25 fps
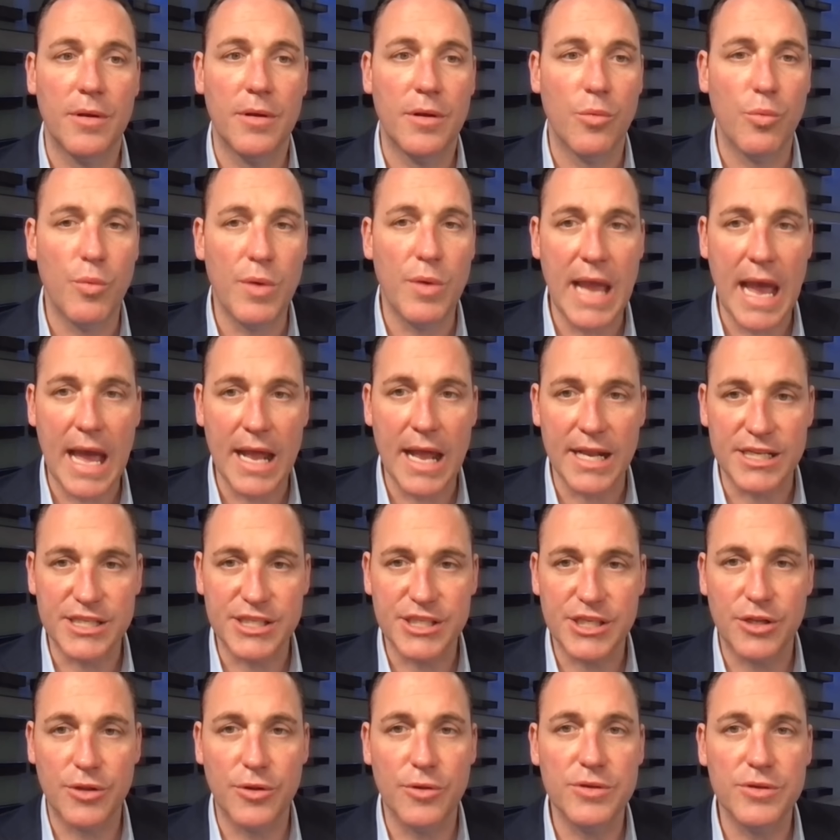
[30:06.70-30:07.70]
We had
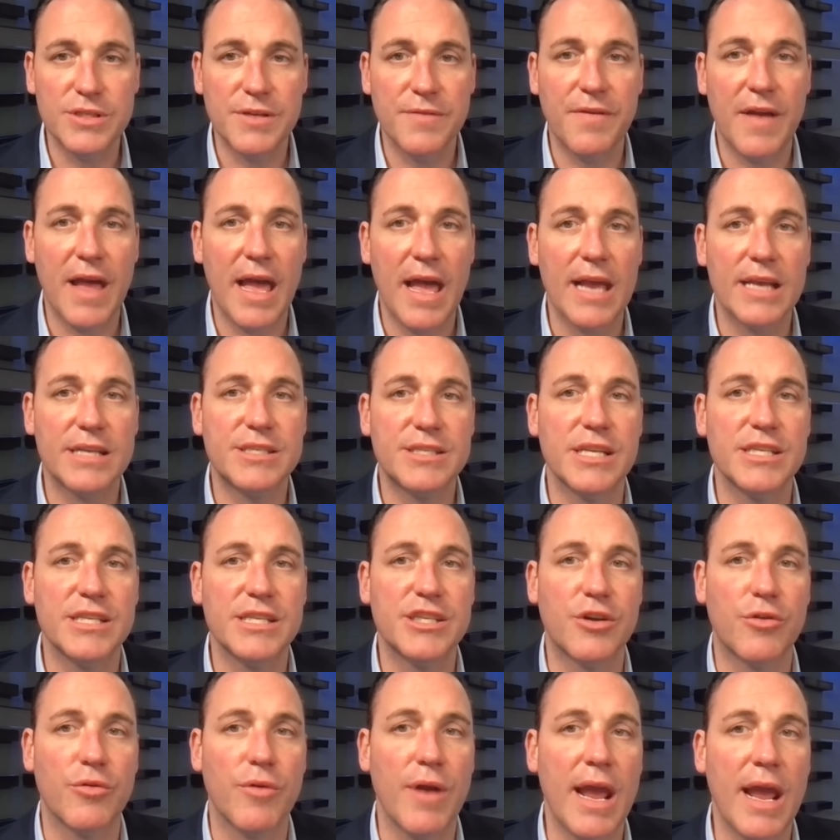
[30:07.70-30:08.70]
exclusive access
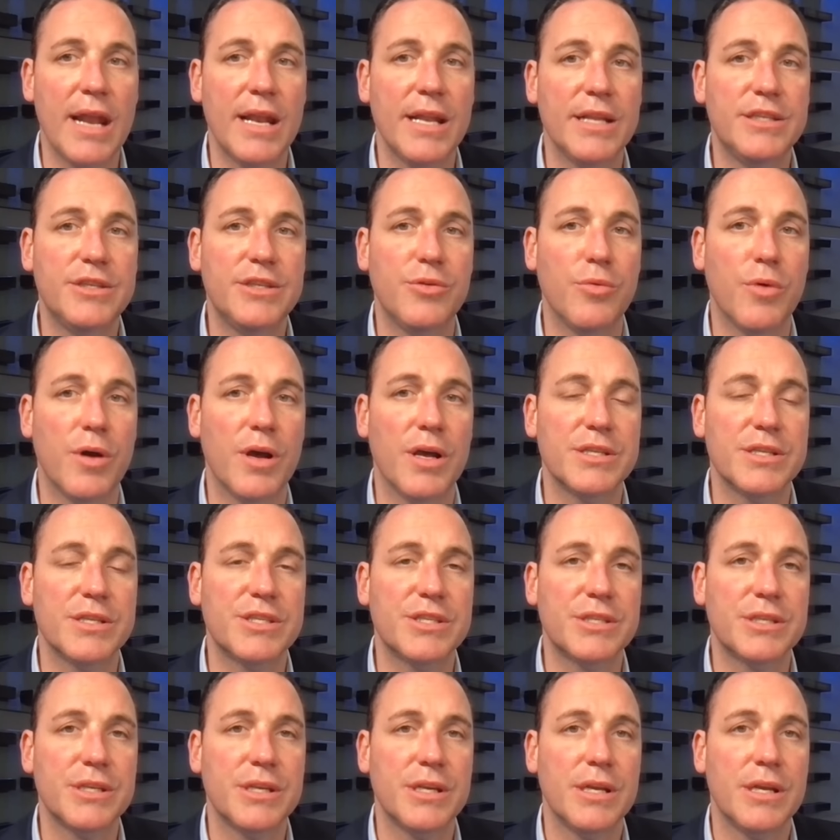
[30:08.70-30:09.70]
granted to
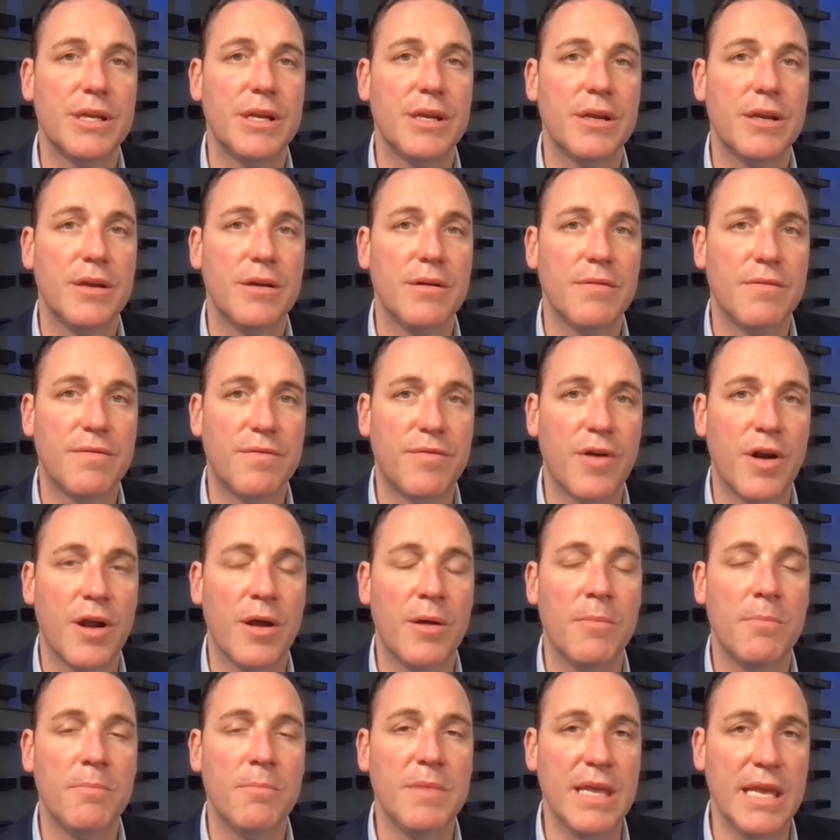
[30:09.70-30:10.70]
us
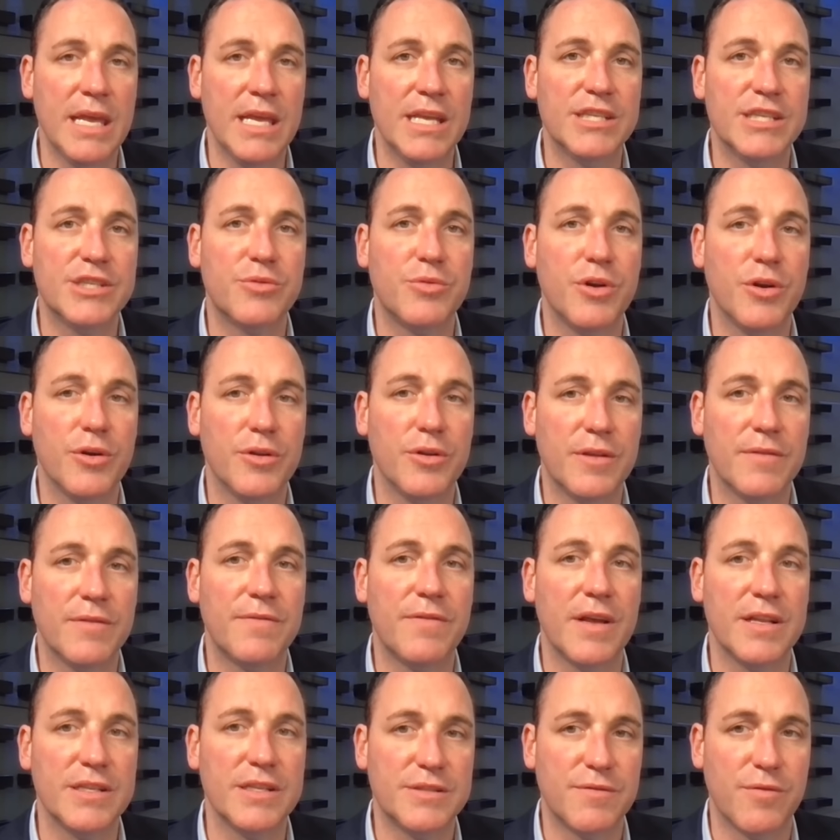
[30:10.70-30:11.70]
from the Israel
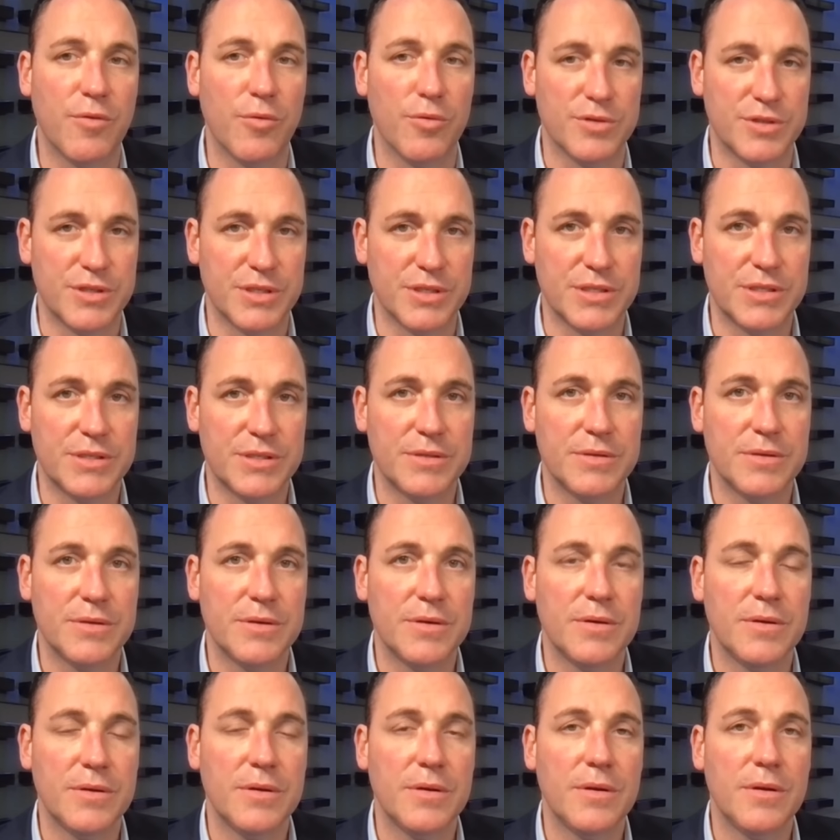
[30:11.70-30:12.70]
Defense Forces.
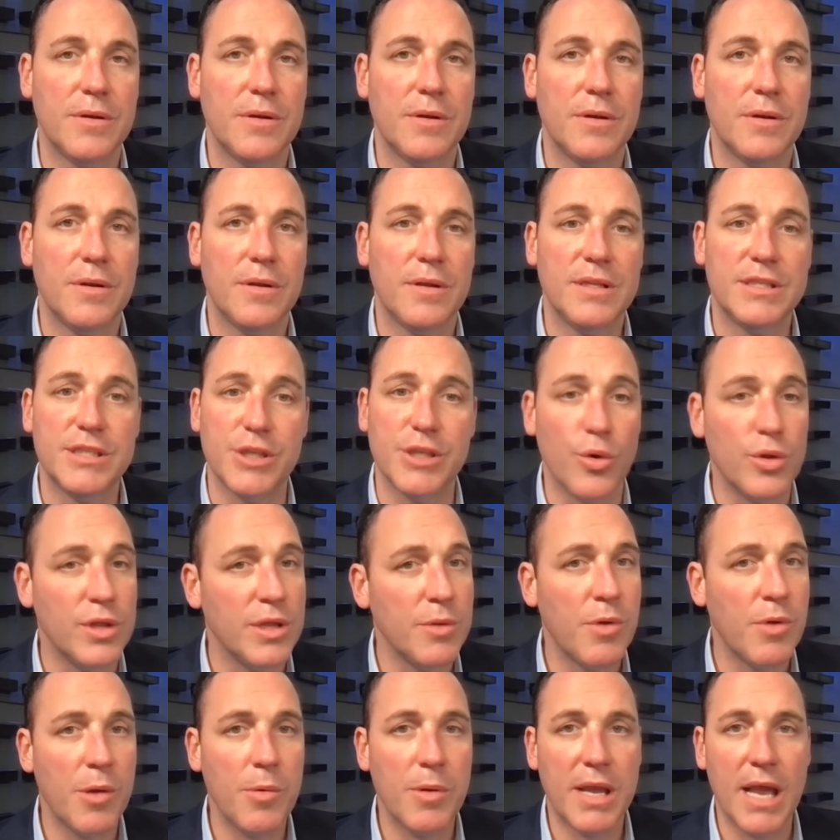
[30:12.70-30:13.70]
It's the only
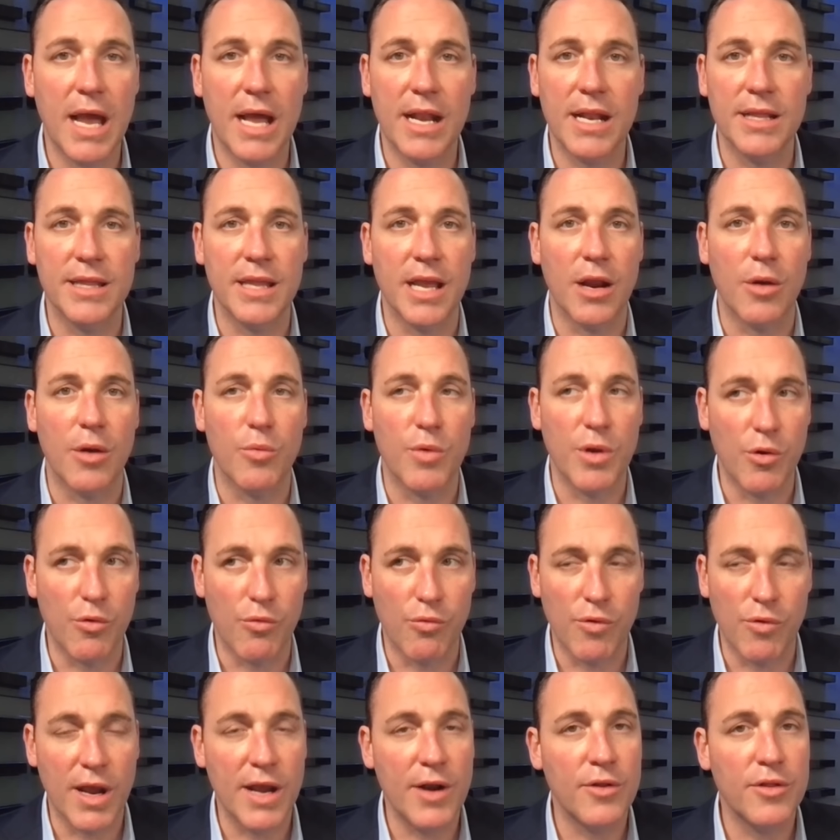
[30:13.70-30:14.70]
way we got in there. We were
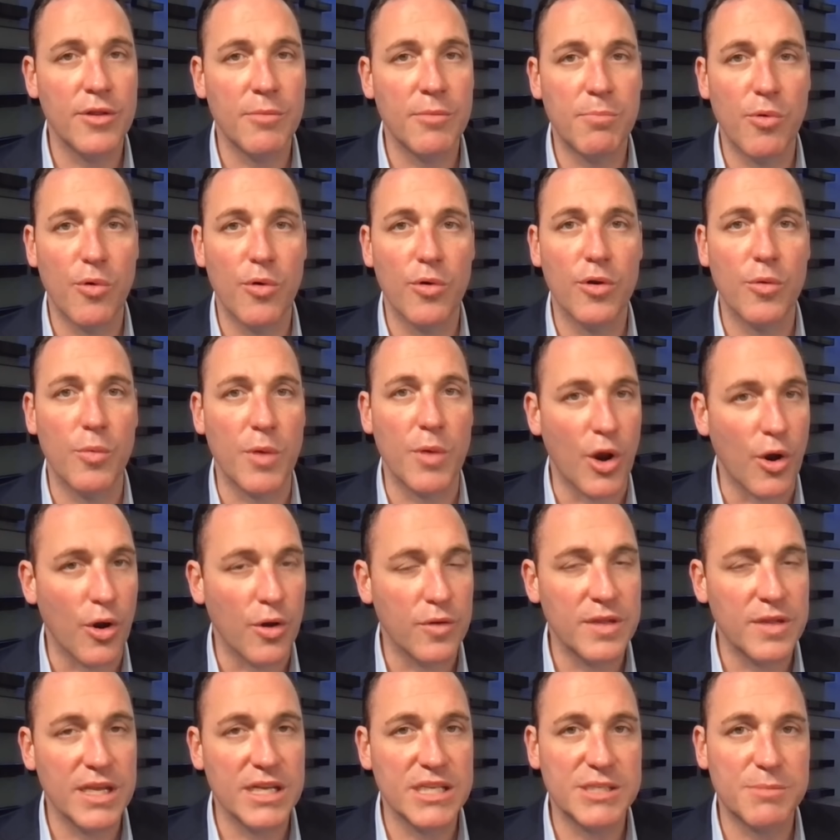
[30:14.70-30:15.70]
right on the border. We
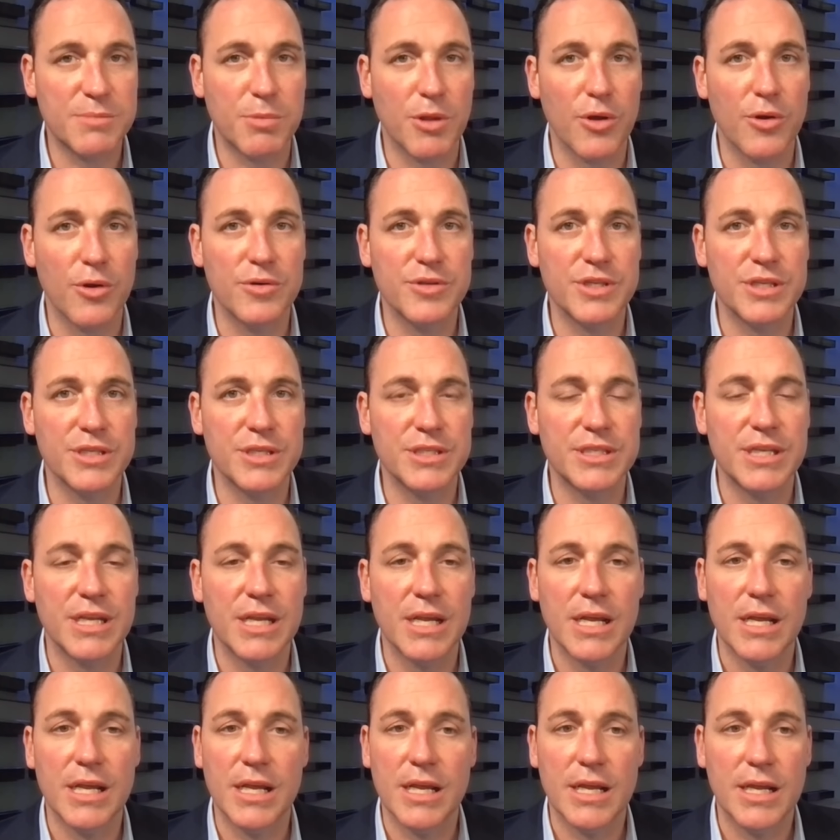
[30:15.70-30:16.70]
heard the explosions.
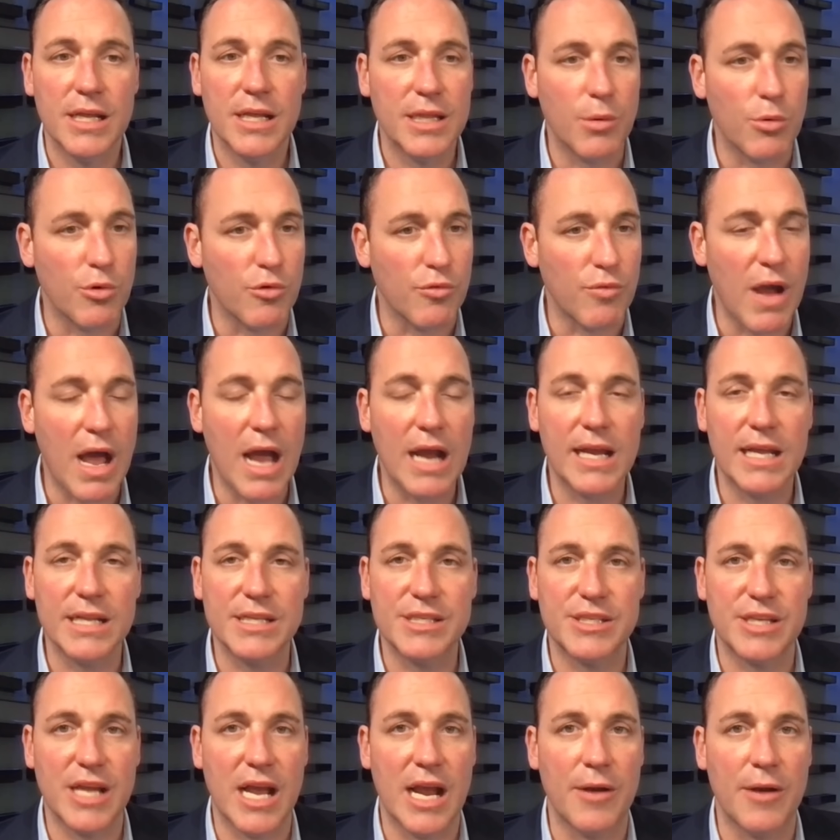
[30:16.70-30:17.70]
There were rocket
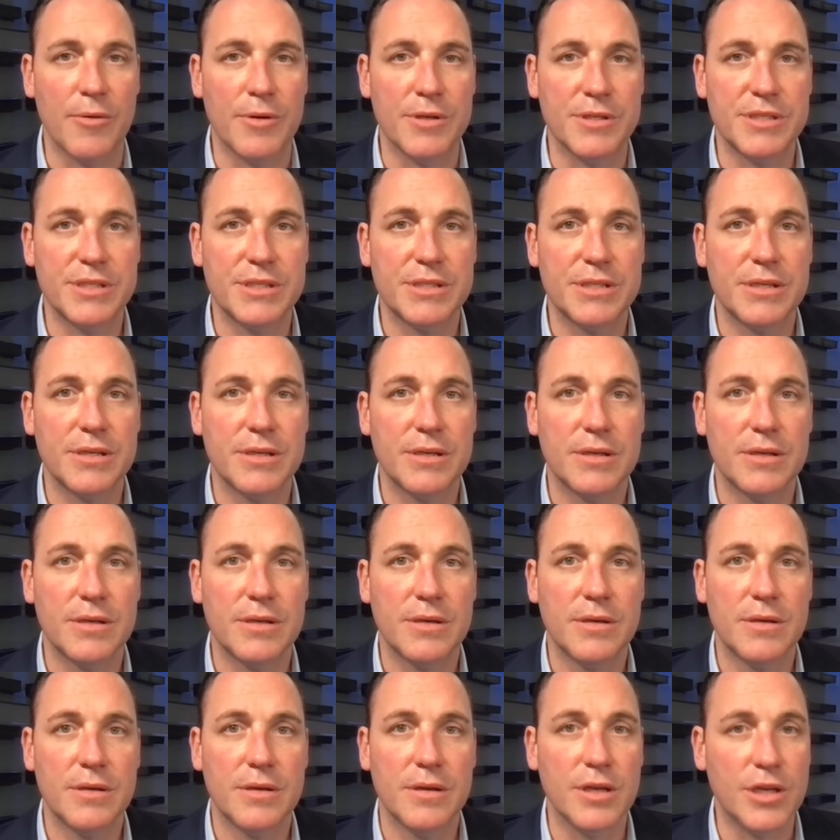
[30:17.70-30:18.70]
sirens
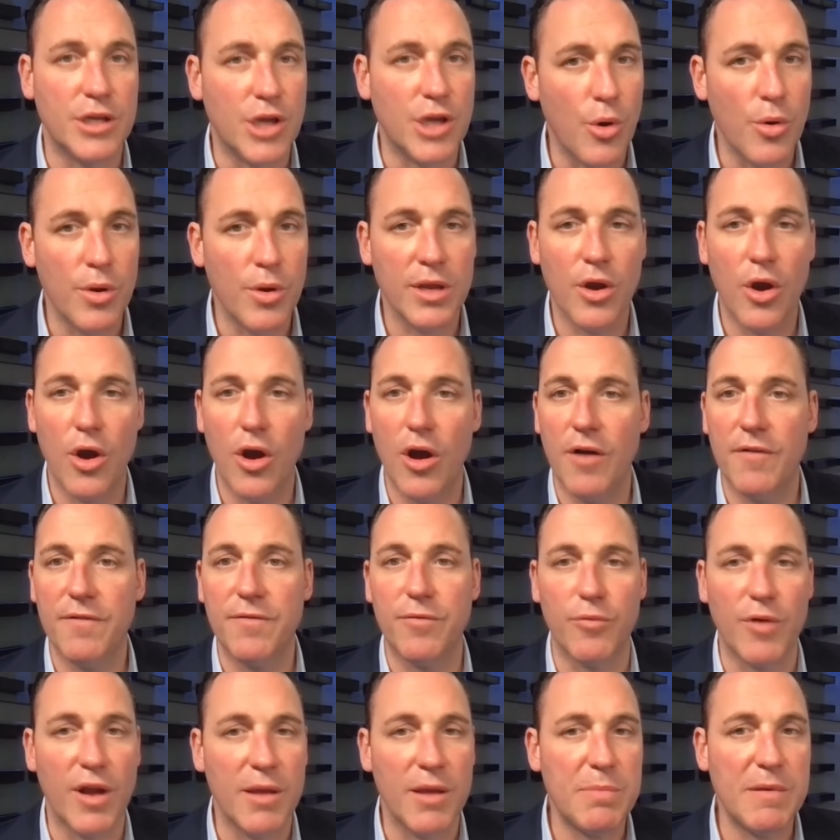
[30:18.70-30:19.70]
going
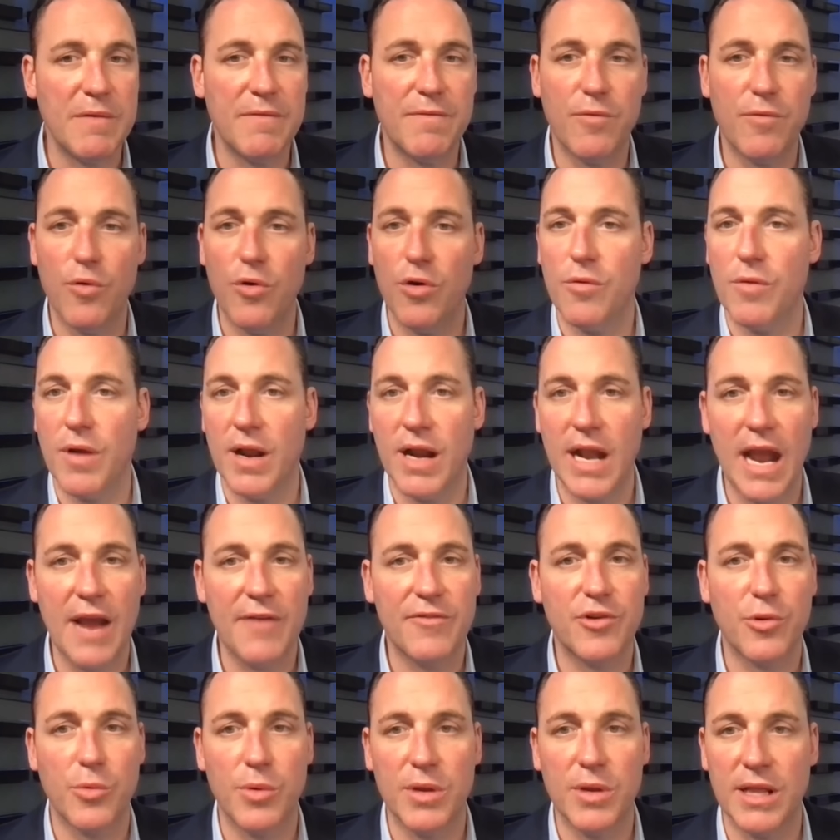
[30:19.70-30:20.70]
off right before, right
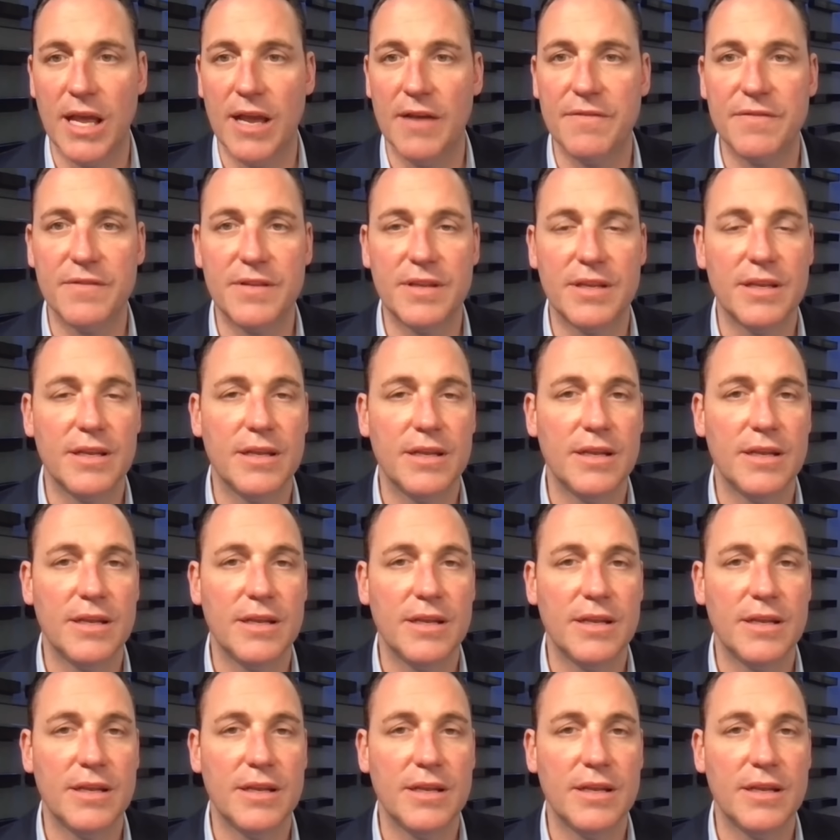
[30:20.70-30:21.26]
after we left.